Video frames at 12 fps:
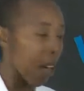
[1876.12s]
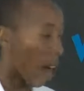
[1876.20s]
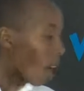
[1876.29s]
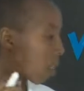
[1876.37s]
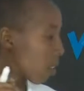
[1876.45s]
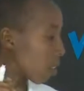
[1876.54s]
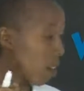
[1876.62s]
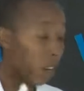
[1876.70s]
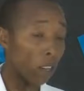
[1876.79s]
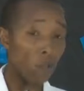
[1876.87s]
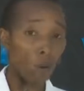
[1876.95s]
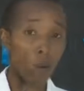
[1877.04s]
And there's a
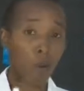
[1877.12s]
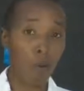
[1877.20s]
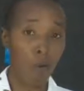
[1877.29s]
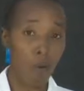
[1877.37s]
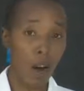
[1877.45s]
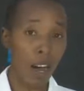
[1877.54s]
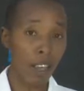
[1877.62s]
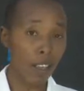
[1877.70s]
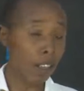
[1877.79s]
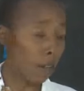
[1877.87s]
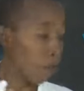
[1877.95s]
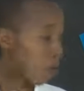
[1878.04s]
reason why
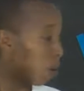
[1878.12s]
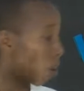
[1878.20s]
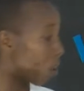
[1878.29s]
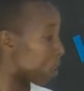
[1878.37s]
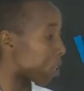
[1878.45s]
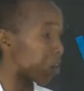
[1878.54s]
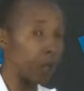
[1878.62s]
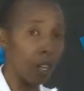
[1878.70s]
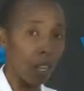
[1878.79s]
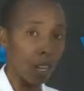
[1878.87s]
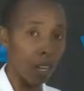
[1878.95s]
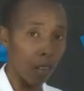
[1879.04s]
they flow into
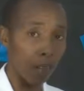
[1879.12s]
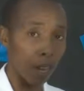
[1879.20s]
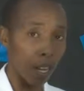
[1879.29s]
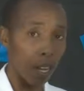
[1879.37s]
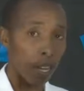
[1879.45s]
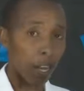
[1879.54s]
the liver,